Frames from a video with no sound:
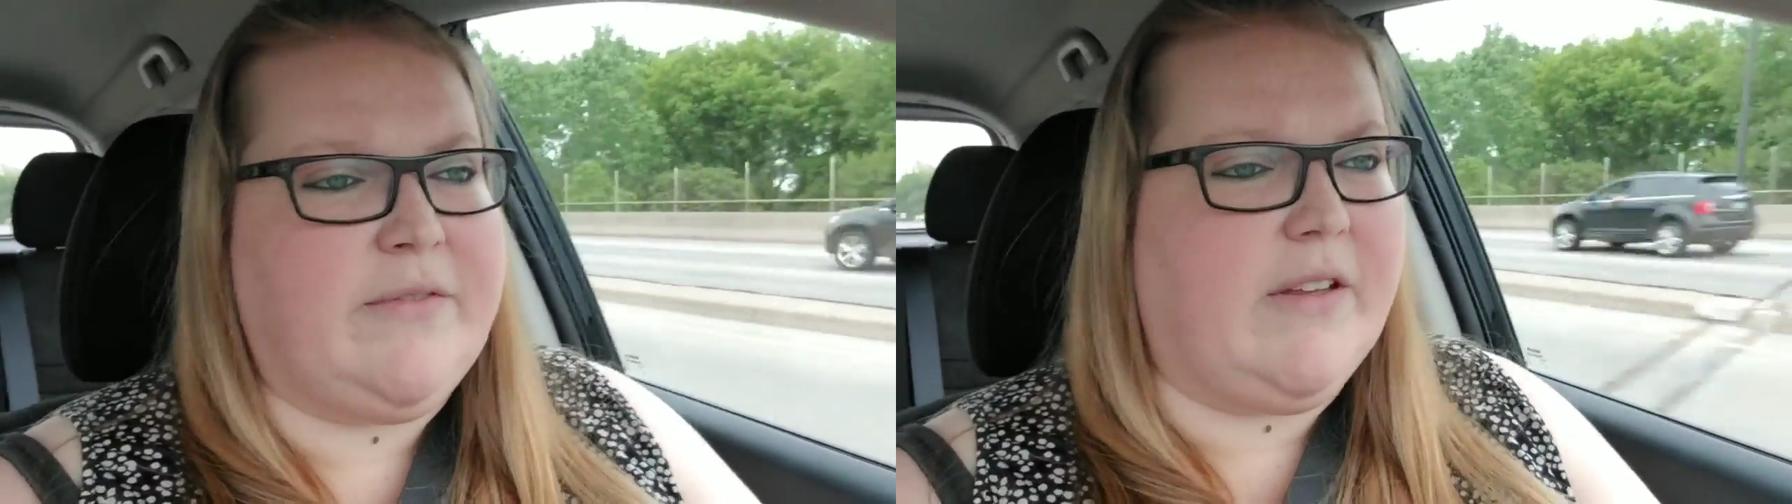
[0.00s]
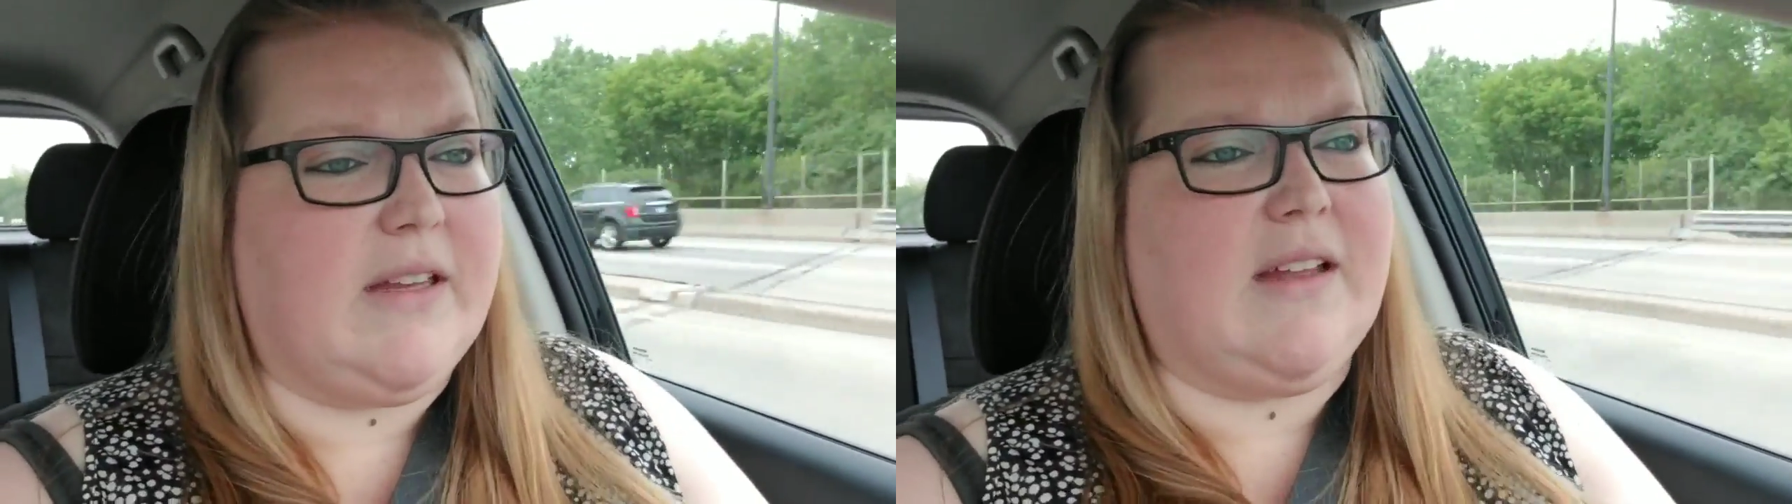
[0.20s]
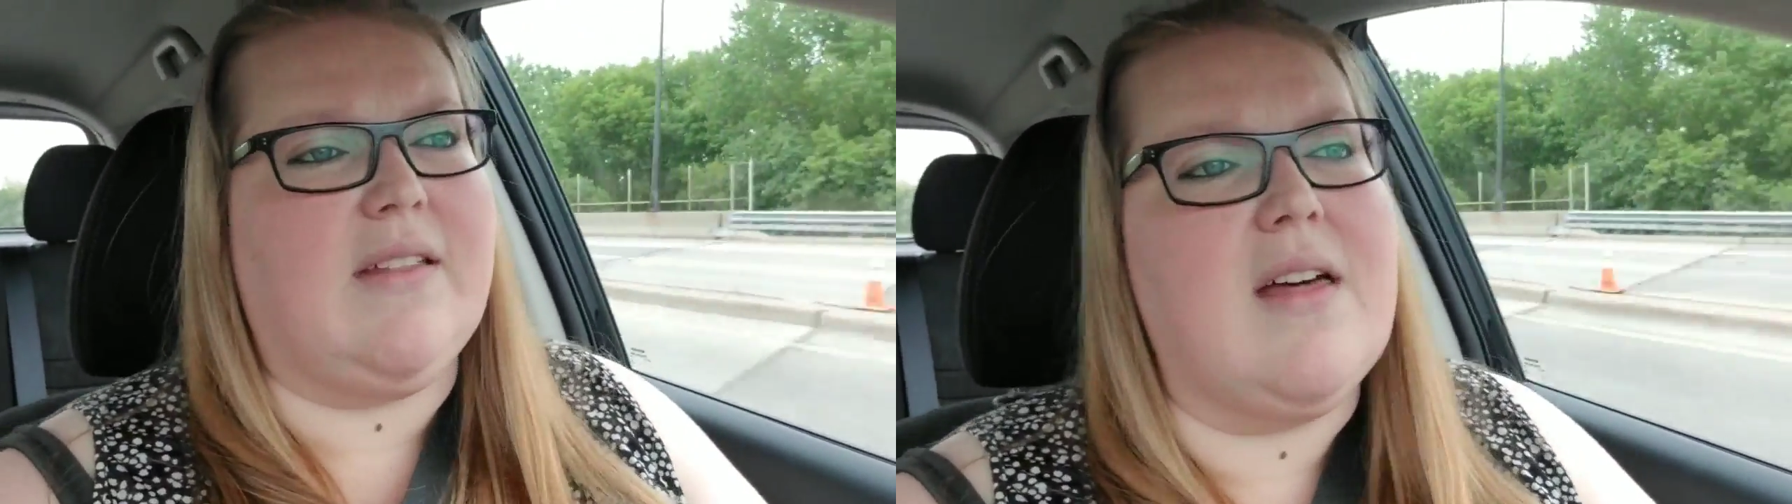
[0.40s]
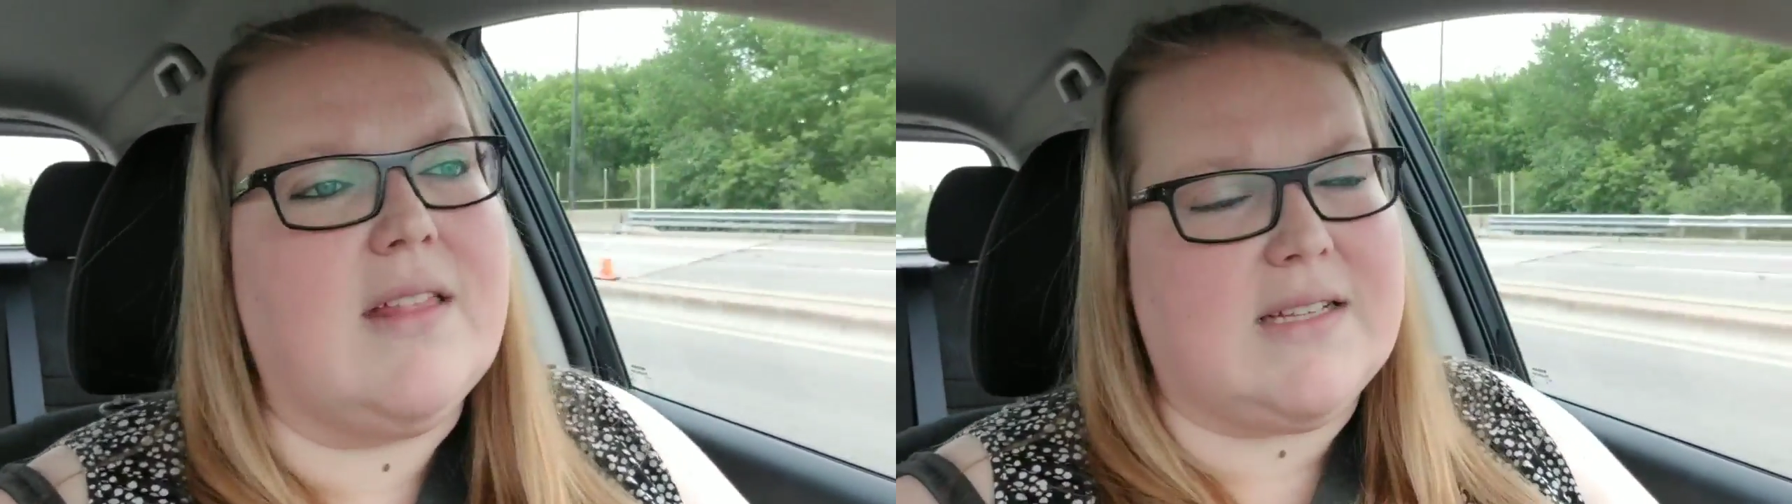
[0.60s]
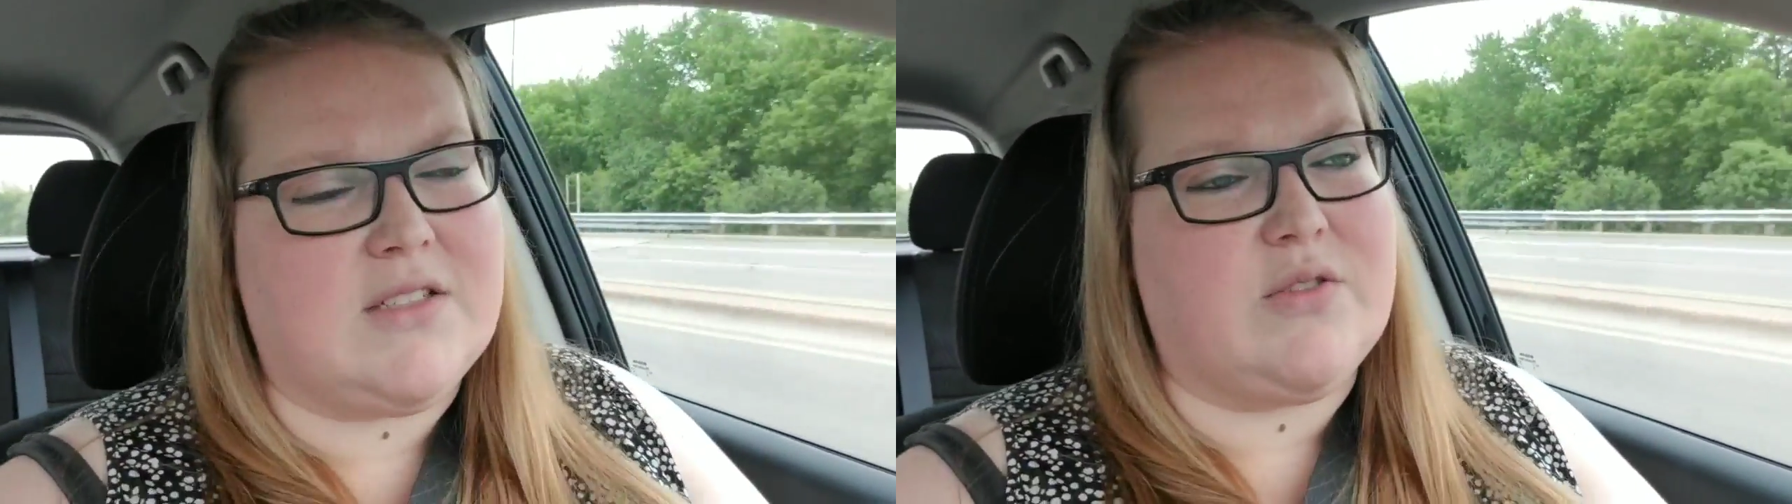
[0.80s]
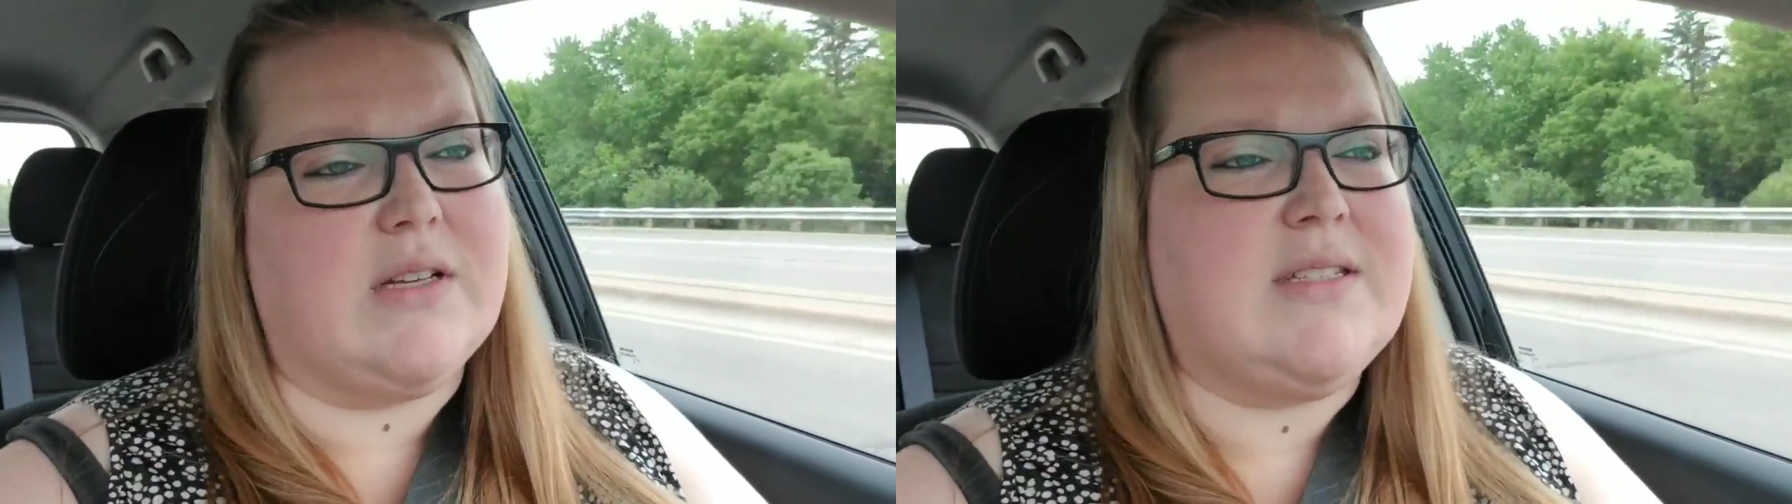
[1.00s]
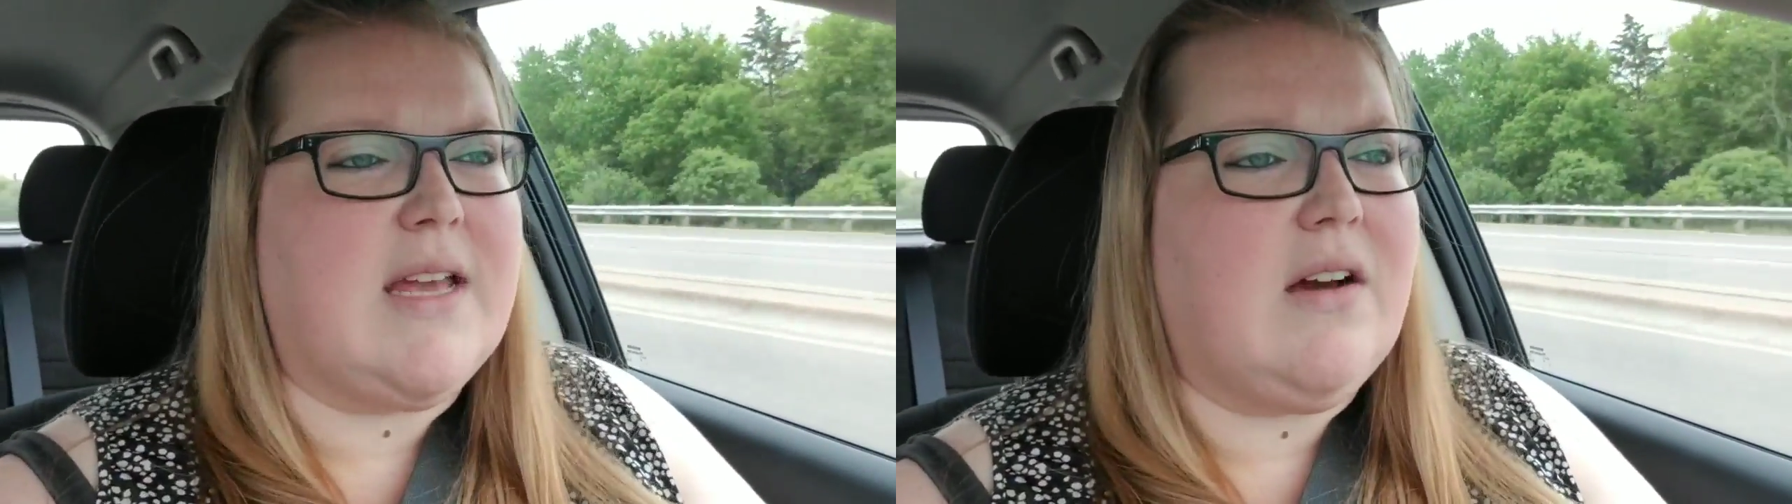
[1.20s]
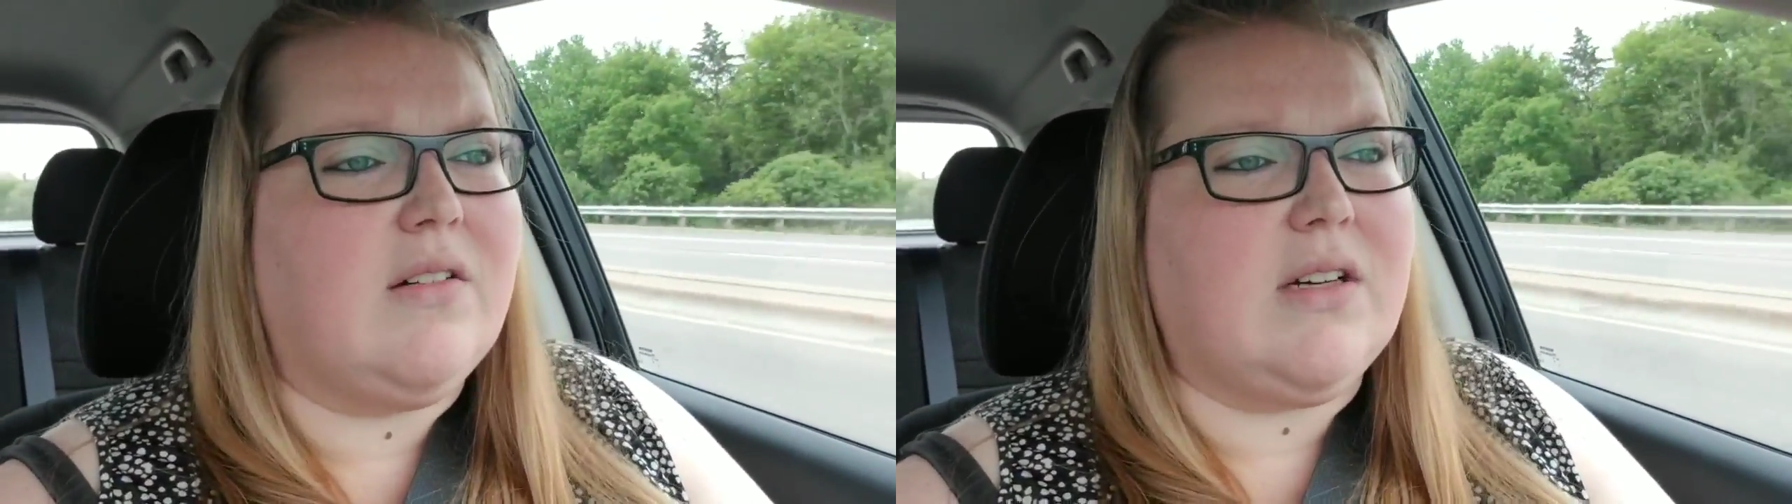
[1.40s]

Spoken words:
feeling a lot less stressed out